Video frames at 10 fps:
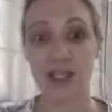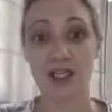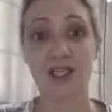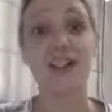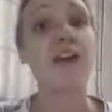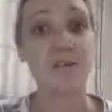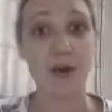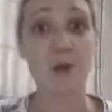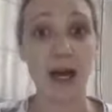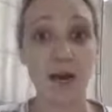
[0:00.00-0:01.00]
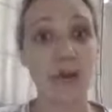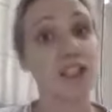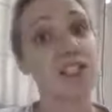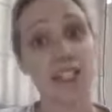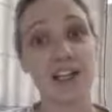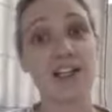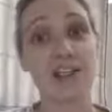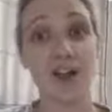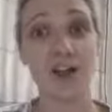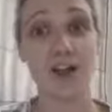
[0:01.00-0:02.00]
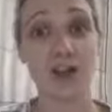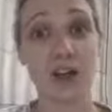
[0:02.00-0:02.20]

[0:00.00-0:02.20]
that I felt powerless and I didn't know how to